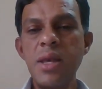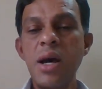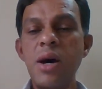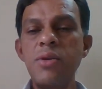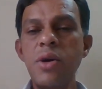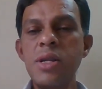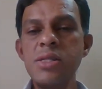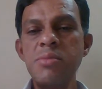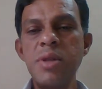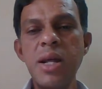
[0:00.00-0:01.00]
How
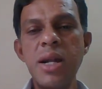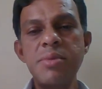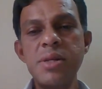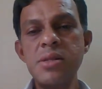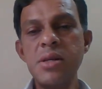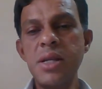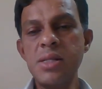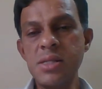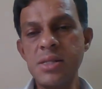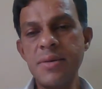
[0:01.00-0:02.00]
knowledgeable that person
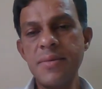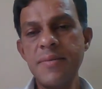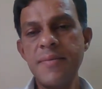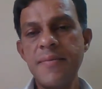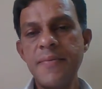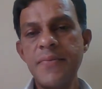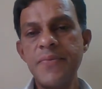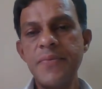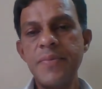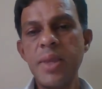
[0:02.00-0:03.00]
is.
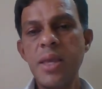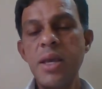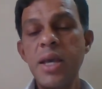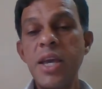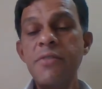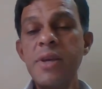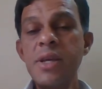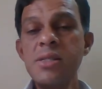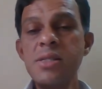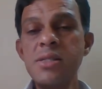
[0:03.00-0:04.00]
If he
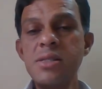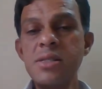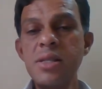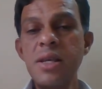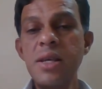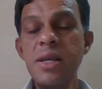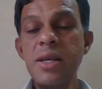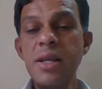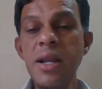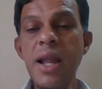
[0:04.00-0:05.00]
is
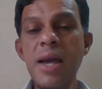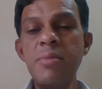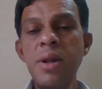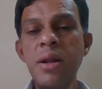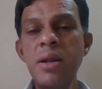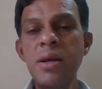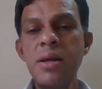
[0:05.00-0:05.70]
reliable,